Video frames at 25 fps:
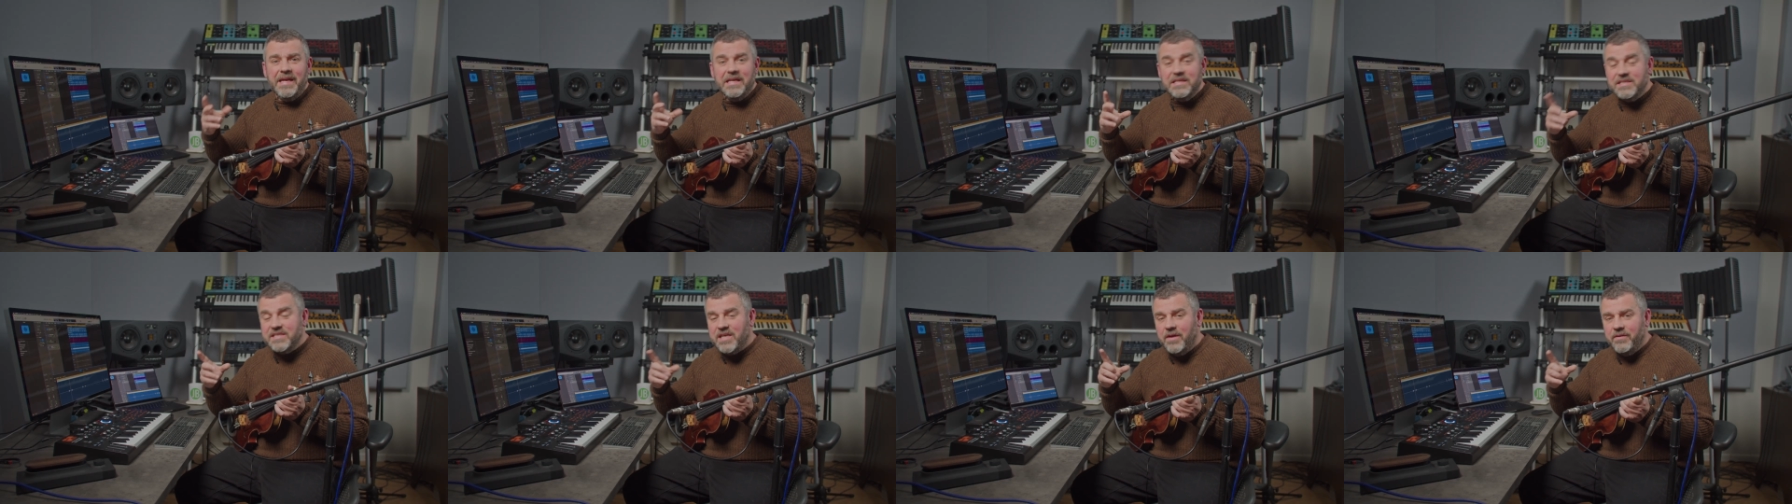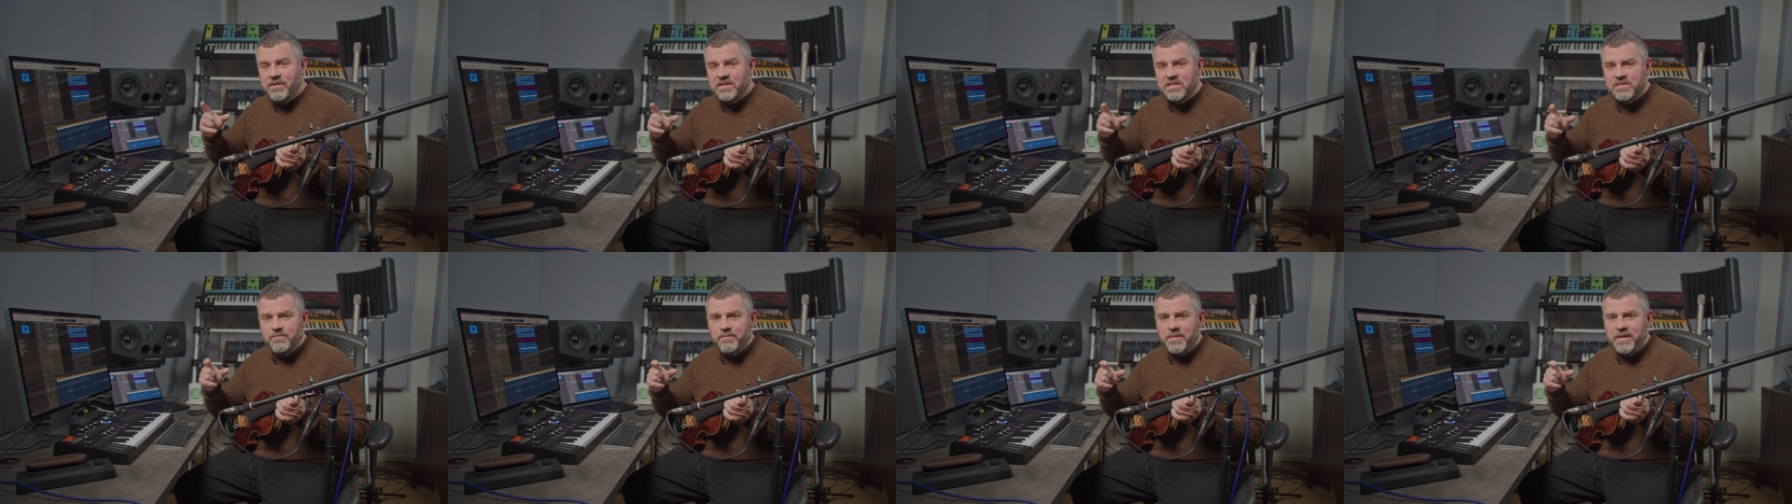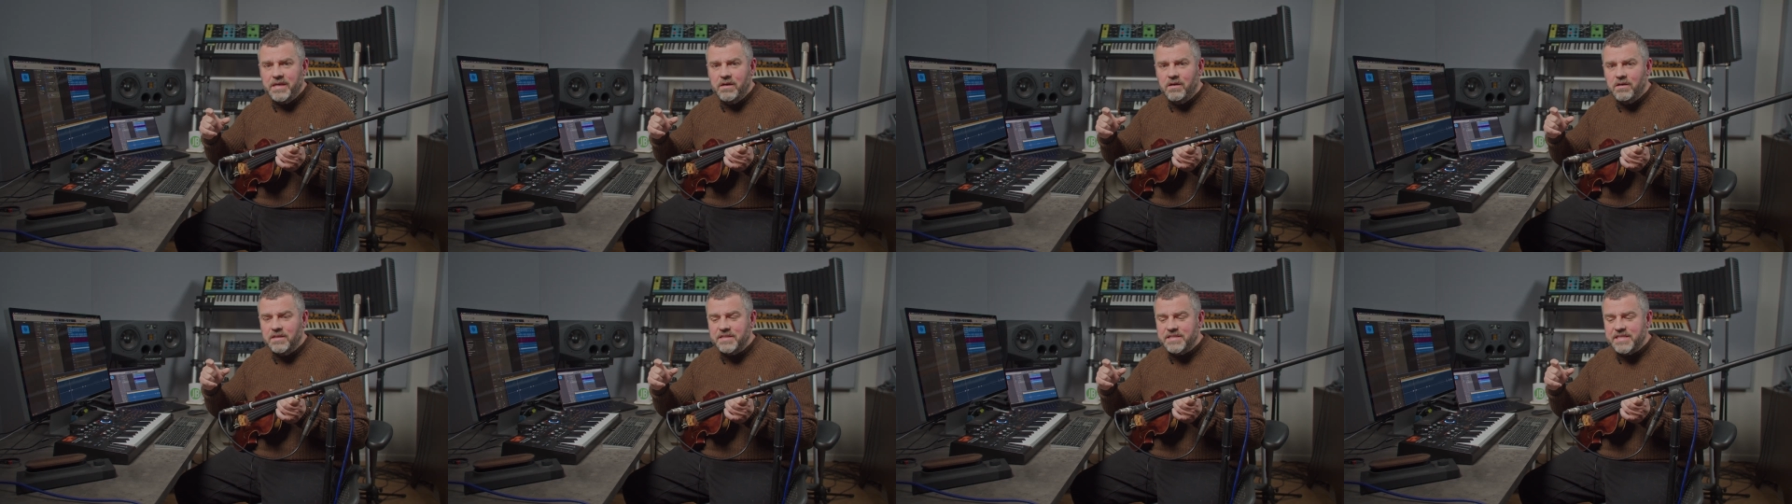is going to
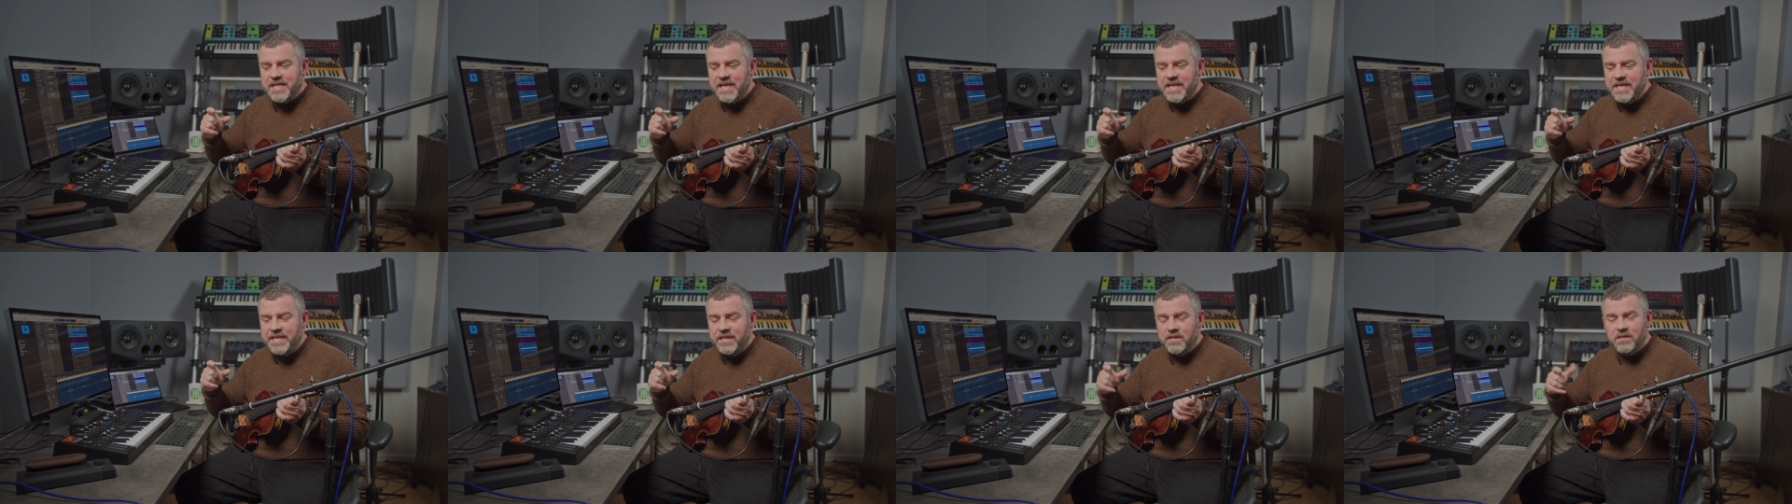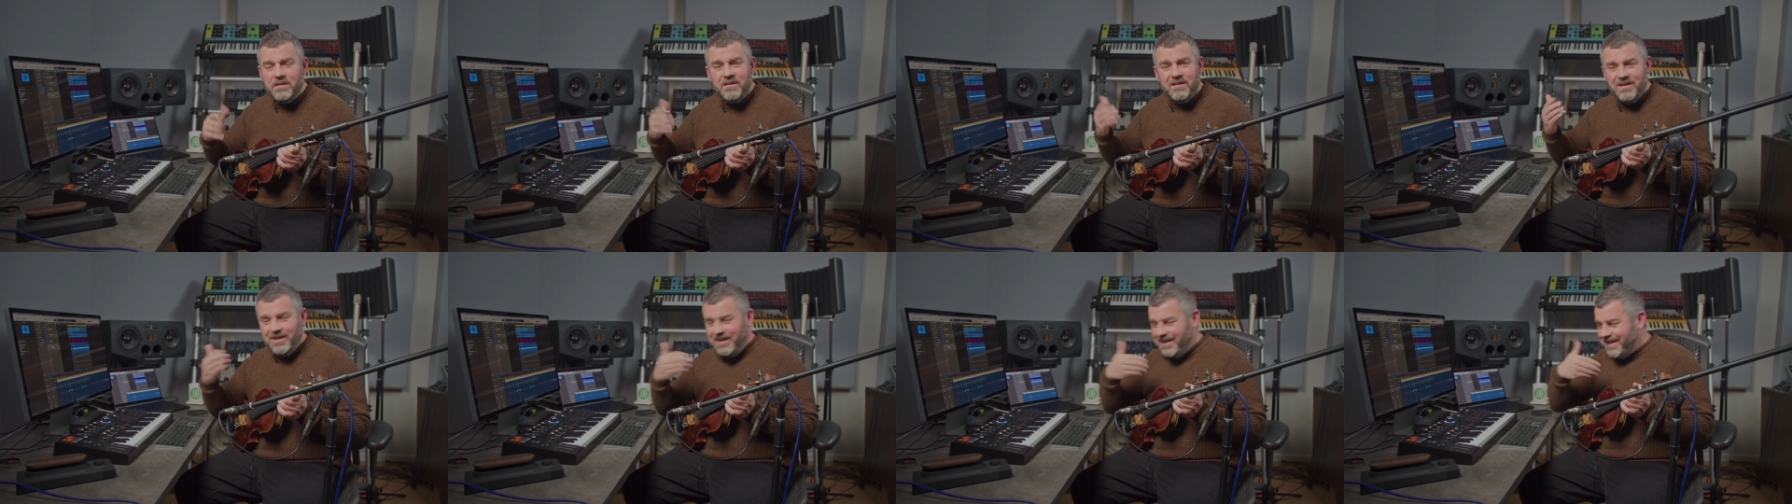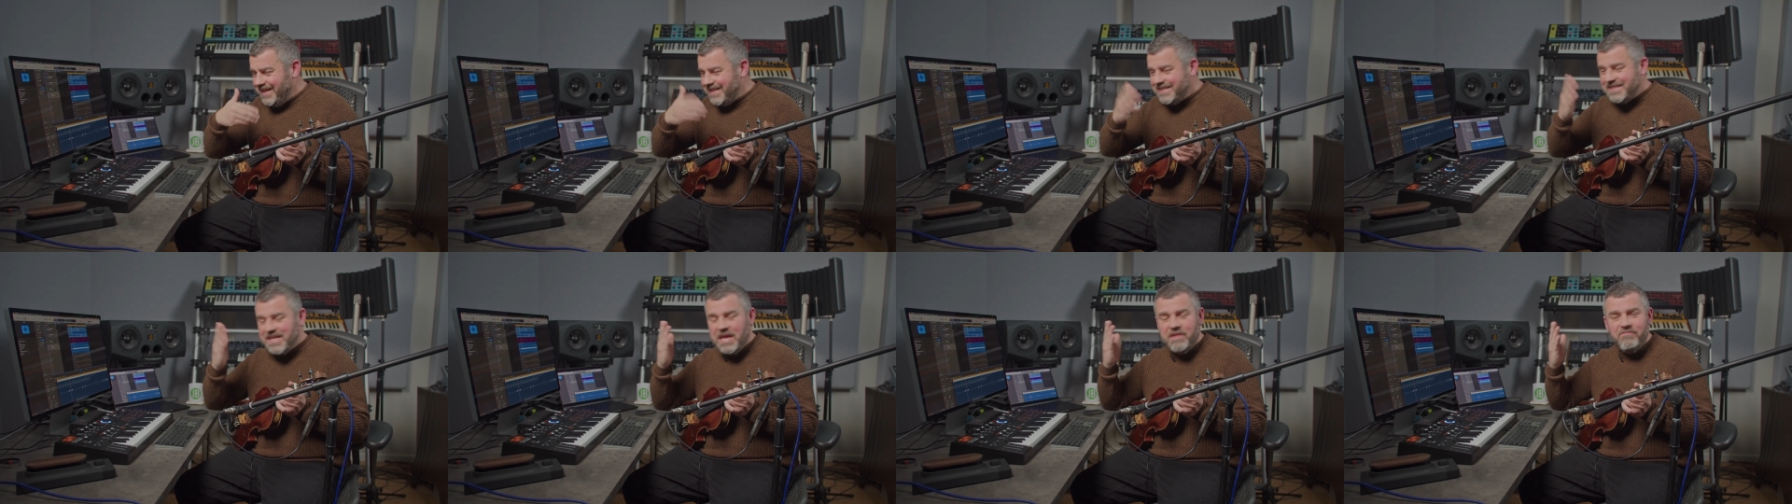be our take.
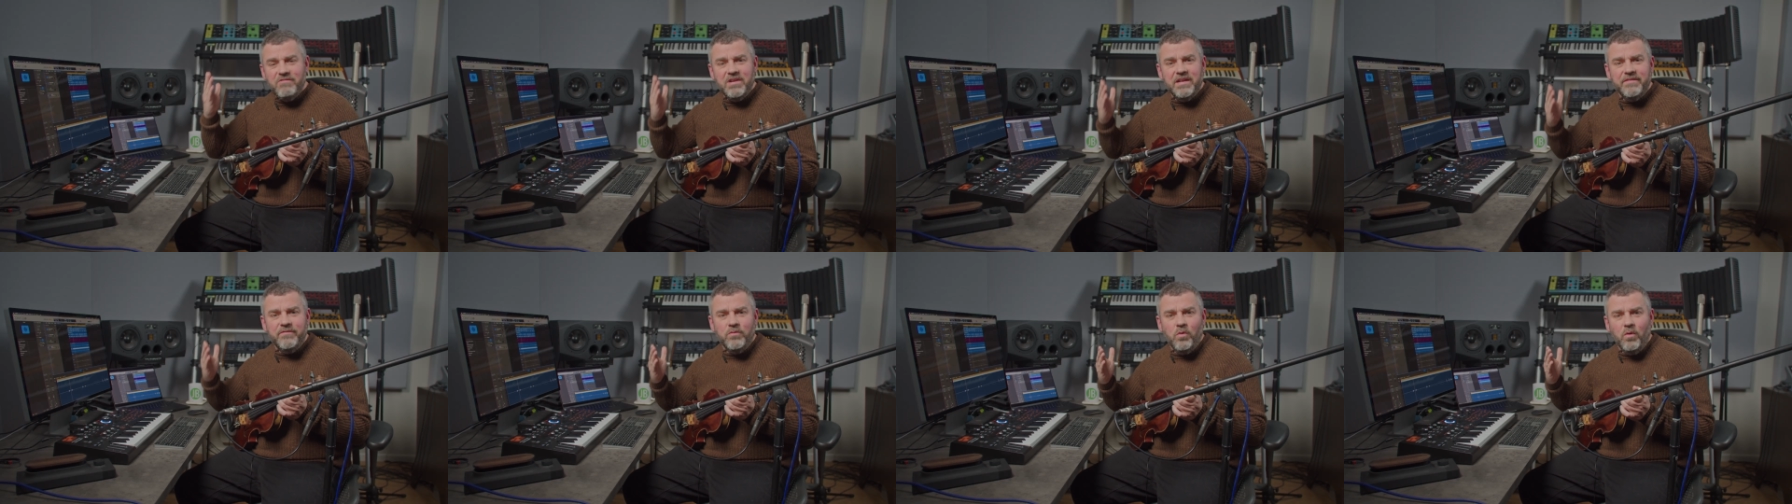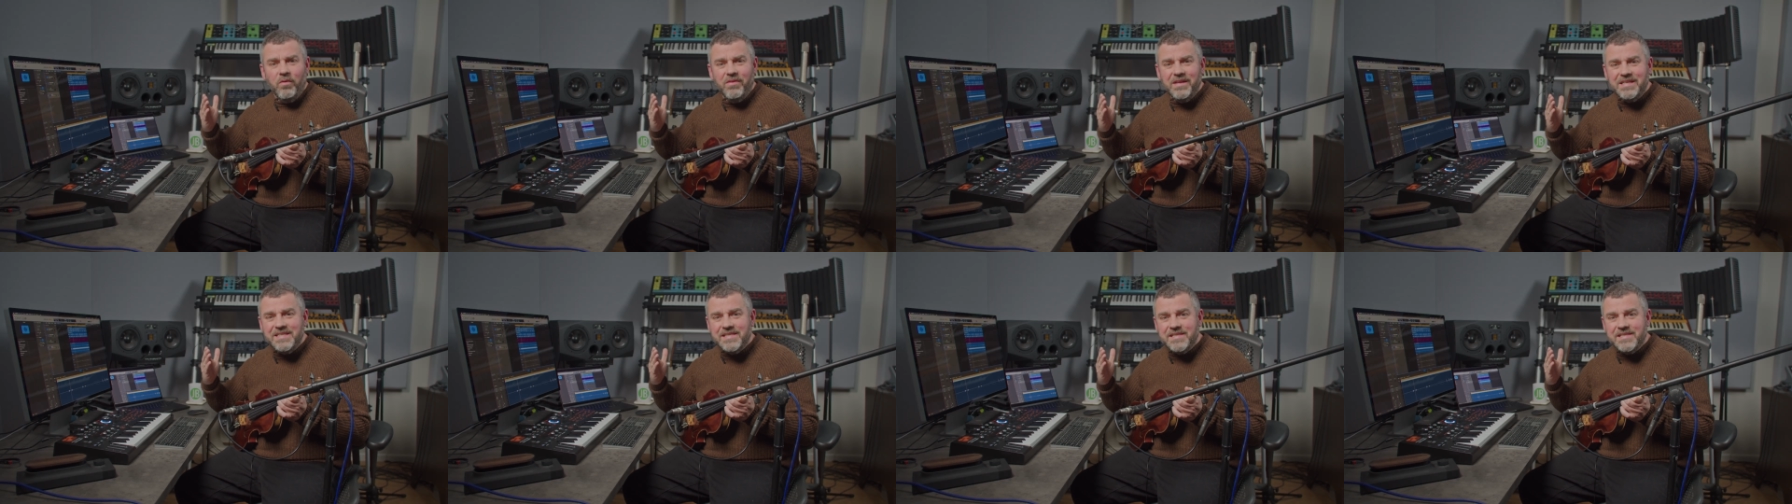Let's get rid of all this